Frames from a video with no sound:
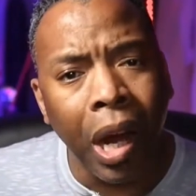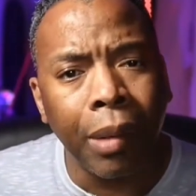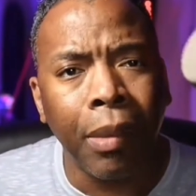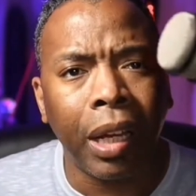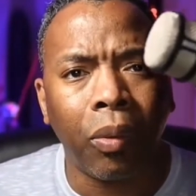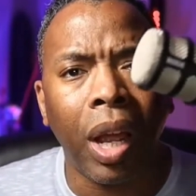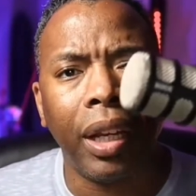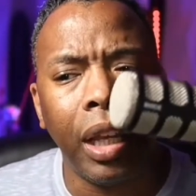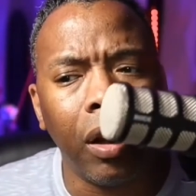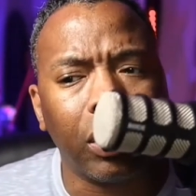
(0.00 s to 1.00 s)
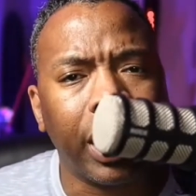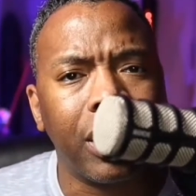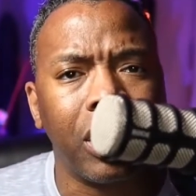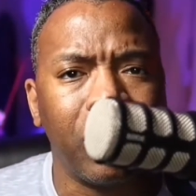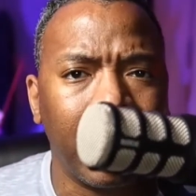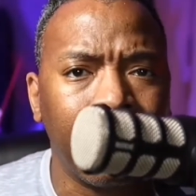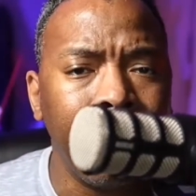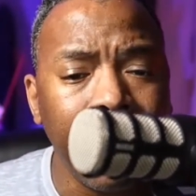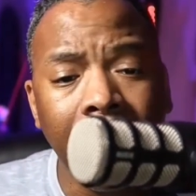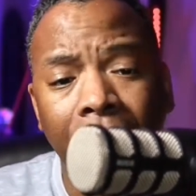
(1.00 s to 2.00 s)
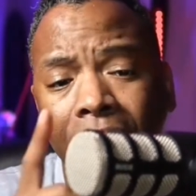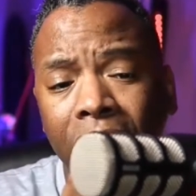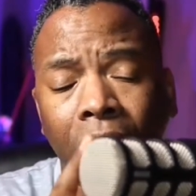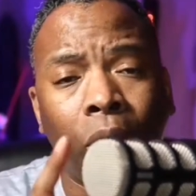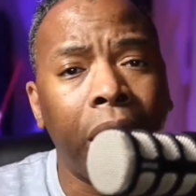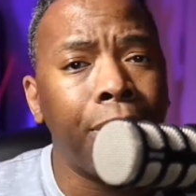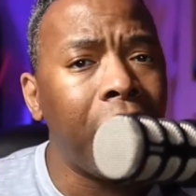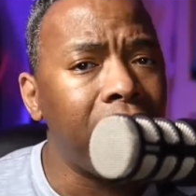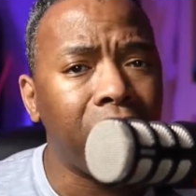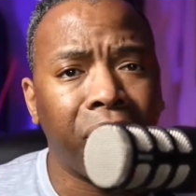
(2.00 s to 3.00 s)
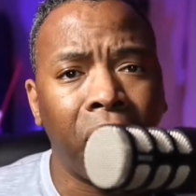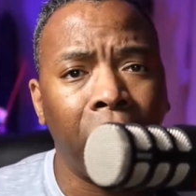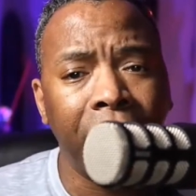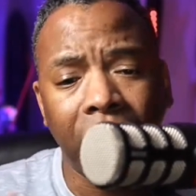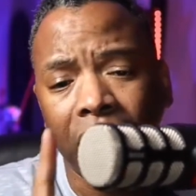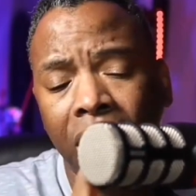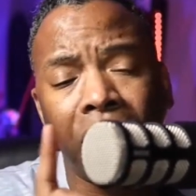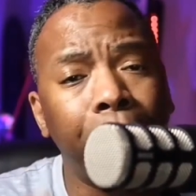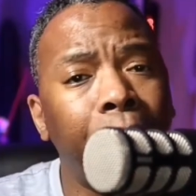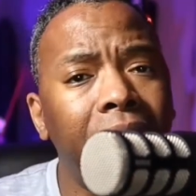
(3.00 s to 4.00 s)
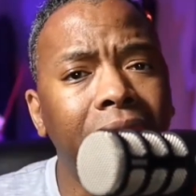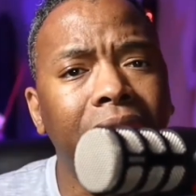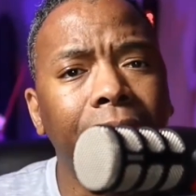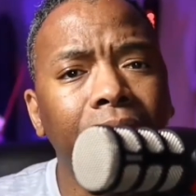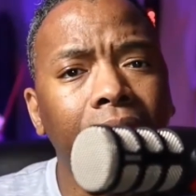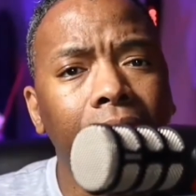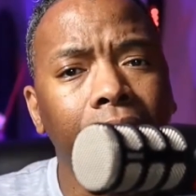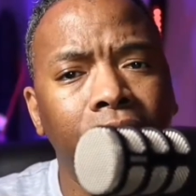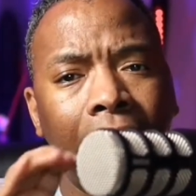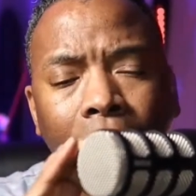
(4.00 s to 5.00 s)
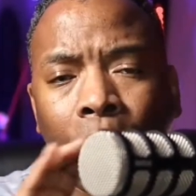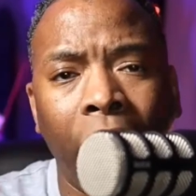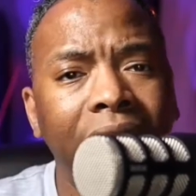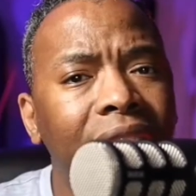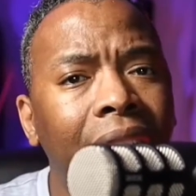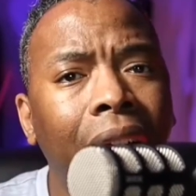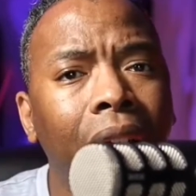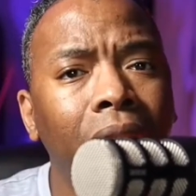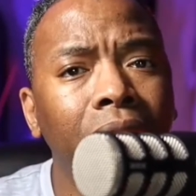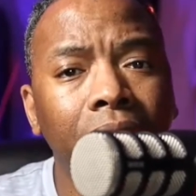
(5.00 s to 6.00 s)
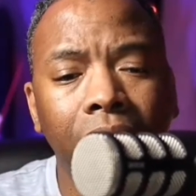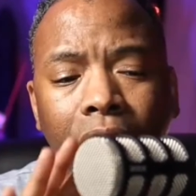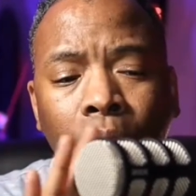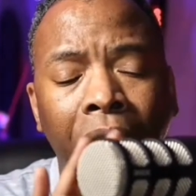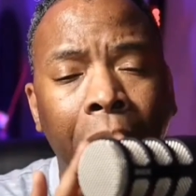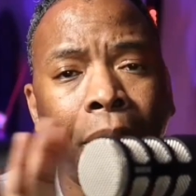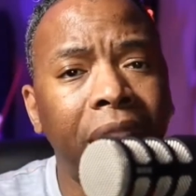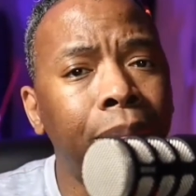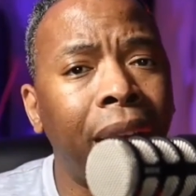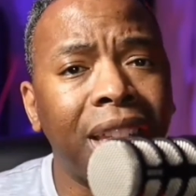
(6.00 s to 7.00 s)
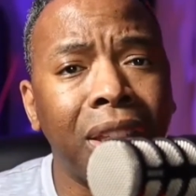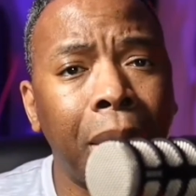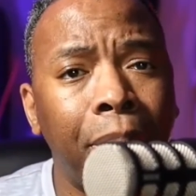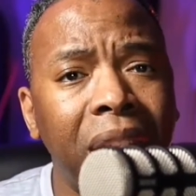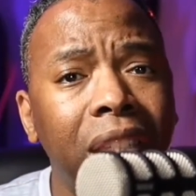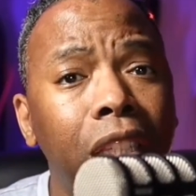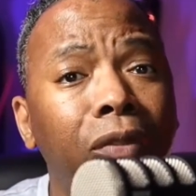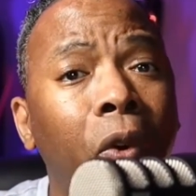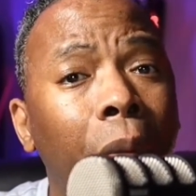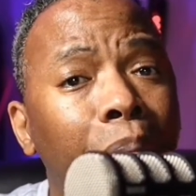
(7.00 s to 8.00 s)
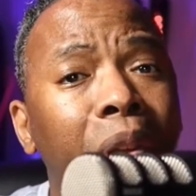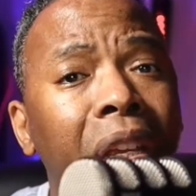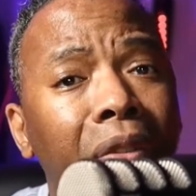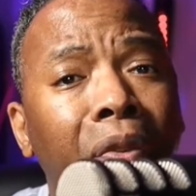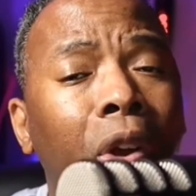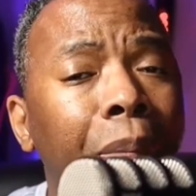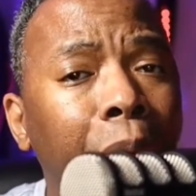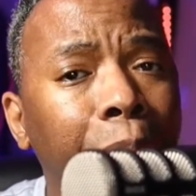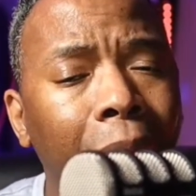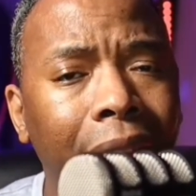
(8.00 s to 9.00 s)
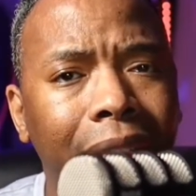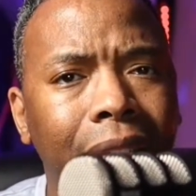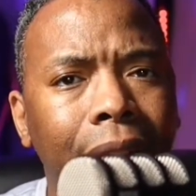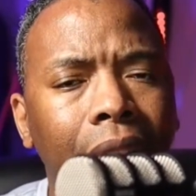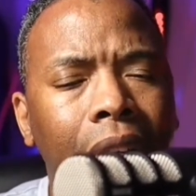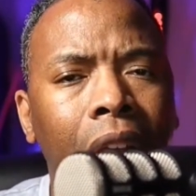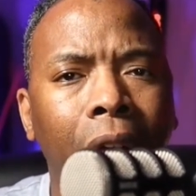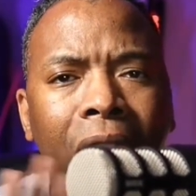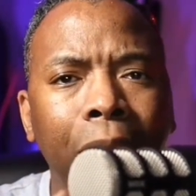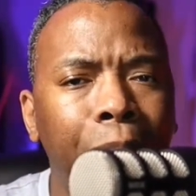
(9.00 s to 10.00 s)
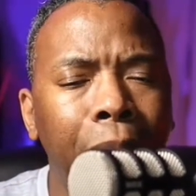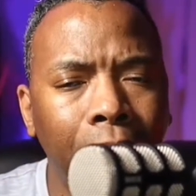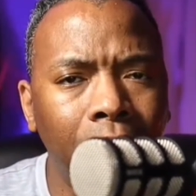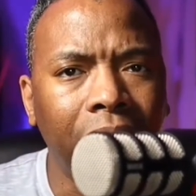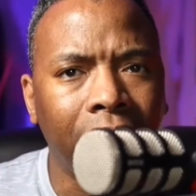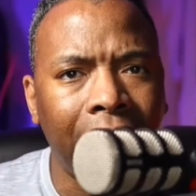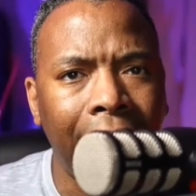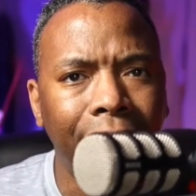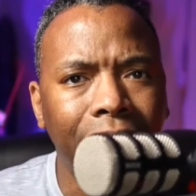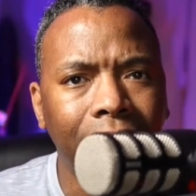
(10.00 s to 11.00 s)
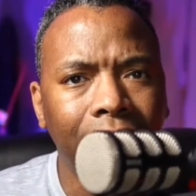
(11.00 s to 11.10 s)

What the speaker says: pod mic right here, ladies and gentlemen. This is a great microphone. It's $100. It's got great sound. It's one of the best mics in the business for a pretty affordable price. Now, if I'm promoting that,